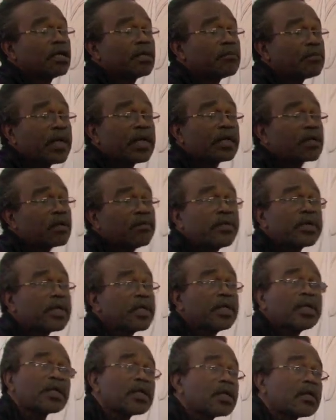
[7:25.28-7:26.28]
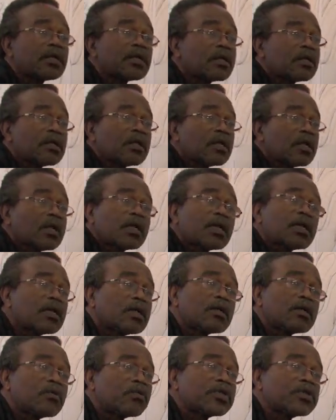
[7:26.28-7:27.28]
my coming here
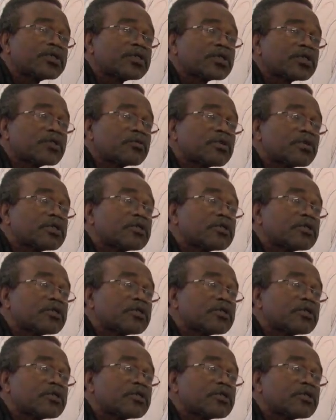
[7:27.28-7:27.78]
was